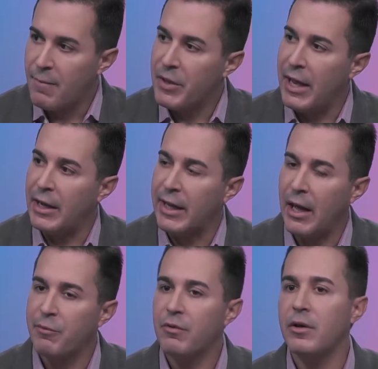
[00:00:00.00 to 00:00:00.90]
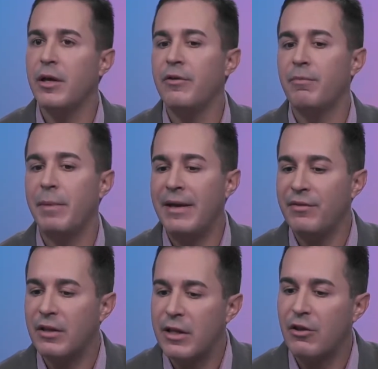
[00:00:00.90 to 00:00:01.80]
And a capsule is
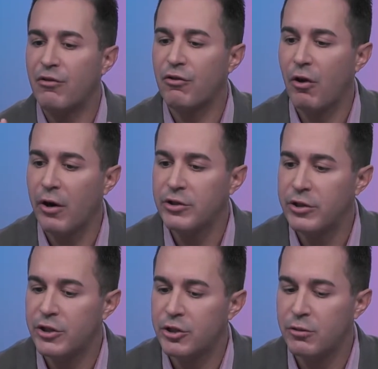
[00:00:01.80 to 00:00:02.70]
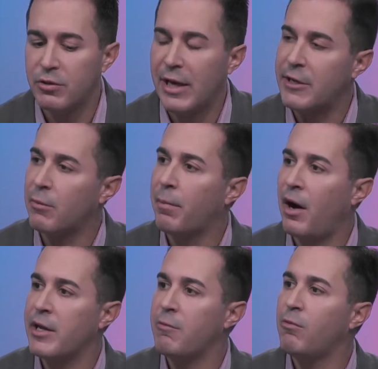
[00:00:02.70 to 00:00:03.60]
basically the scar tissue that your
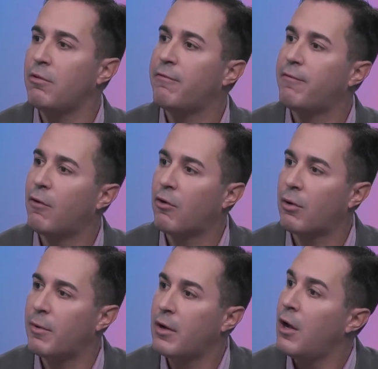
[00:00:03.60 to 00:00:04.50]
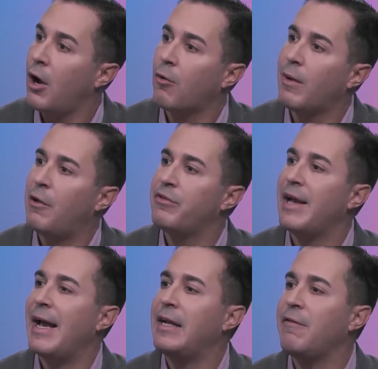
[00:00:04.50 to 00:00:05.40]
body will form around
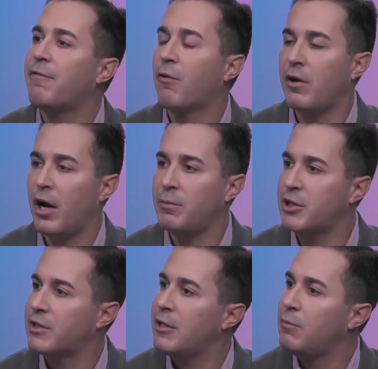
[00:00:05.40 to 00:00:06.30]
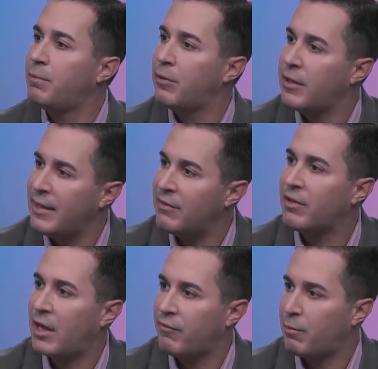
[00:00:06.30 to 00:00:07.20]
any foreign object that you put
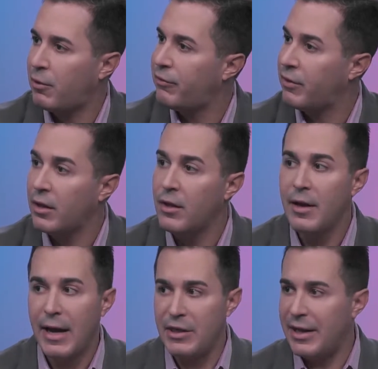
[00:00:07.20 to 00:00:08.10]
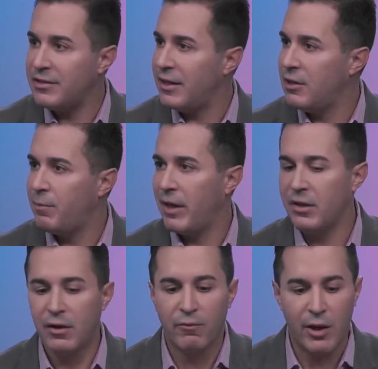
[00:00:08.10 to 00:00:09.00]
inside of a person. And that's
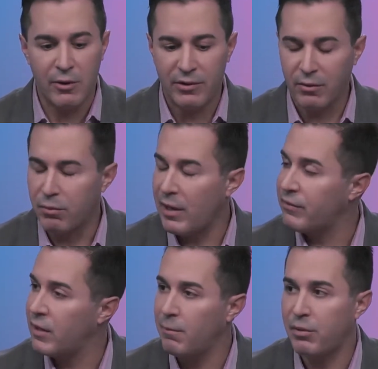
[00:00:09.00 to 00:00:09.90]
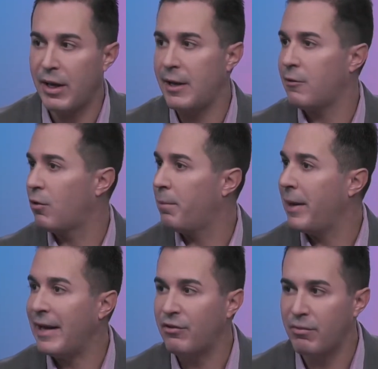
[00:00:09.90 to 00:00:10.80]
independent of whether it's a breast implant or a
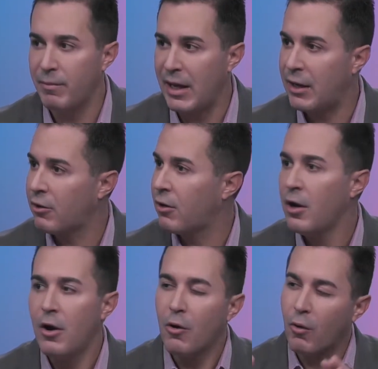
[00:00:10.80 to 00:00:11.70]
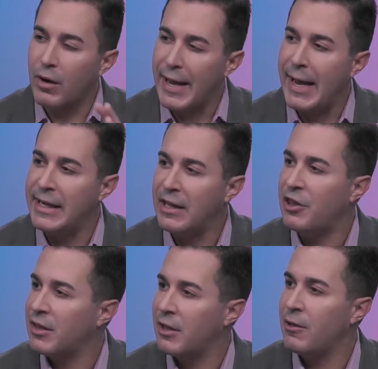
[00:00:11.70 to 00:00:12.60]
pacemaker or
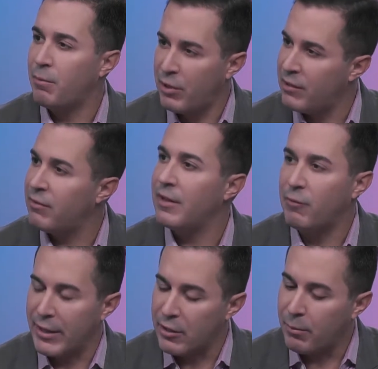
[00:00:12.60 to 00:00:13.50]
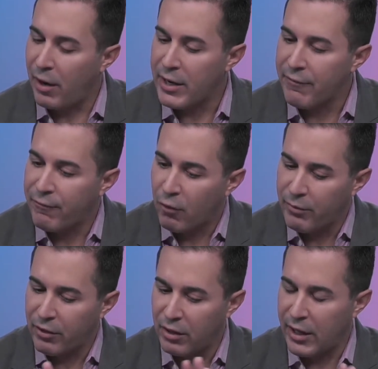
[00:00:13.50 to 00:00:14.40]
anything that you put in. Right, foreign. Your body
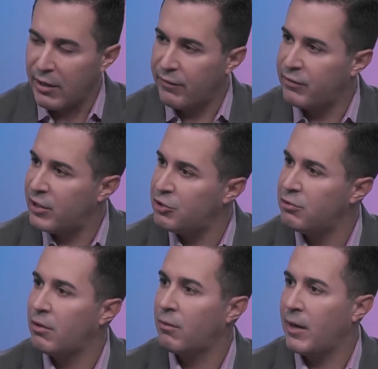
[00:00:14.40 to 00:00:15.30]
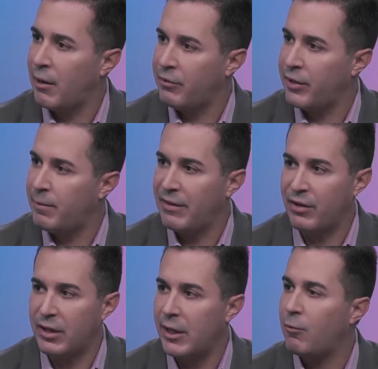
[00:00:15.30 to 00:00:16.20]
forms a layer of tissue around it.
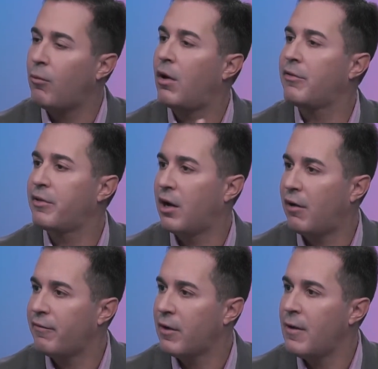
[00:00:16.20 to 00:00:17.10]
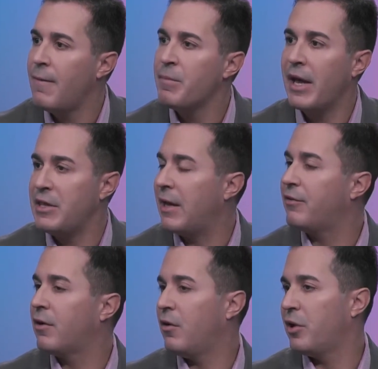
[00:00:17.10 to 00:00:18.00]
Basically, it walls it off, and that
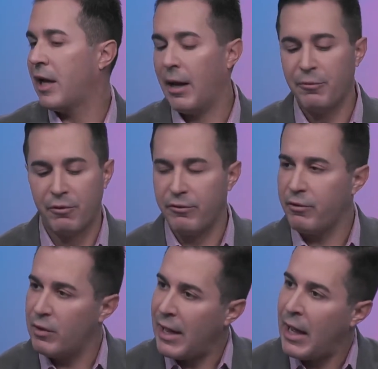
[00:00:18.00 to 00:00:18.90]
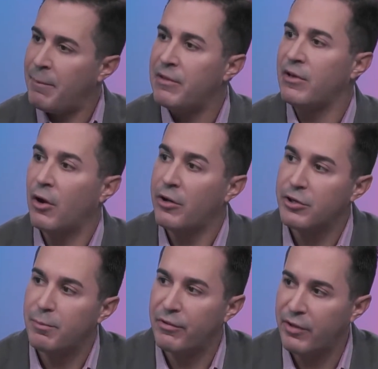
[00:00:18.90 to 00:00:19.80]
is called the capsule. So that happens in
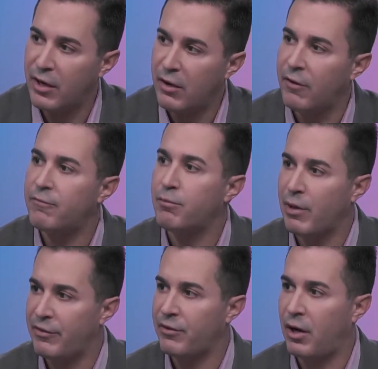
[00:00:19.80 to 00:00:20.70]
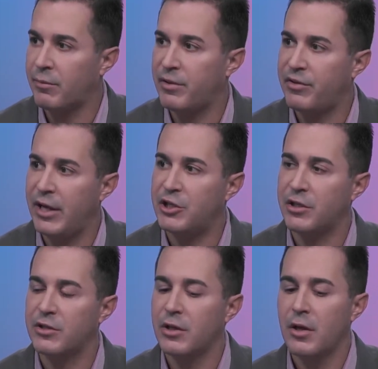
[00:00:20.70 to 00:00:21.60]
100% of breast
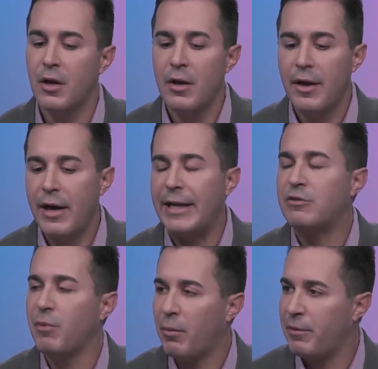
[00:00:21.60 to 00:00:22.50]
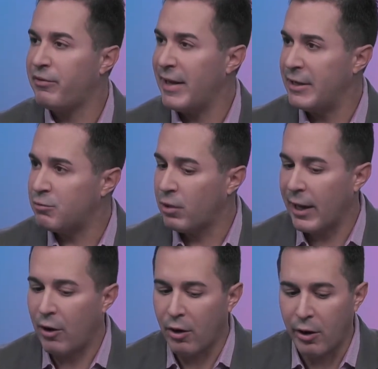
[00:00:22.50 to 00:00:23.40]
augmentations. A small percentage will
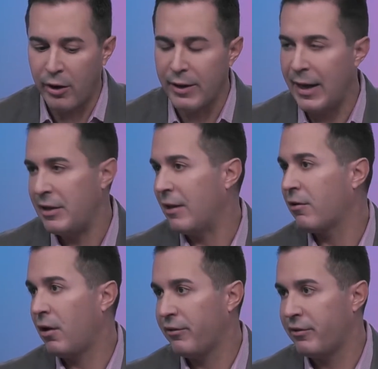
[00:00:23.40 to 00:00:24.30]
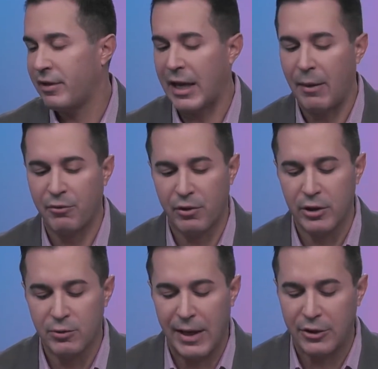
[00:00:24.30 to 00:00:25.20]
get hard, and that causes the capsular
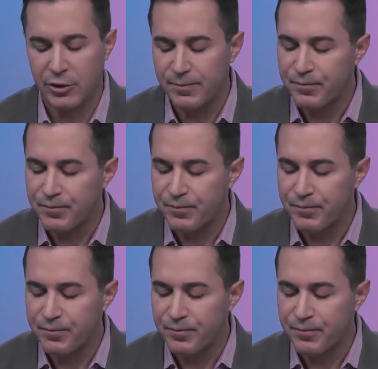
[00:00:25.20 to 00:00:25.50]
contracture.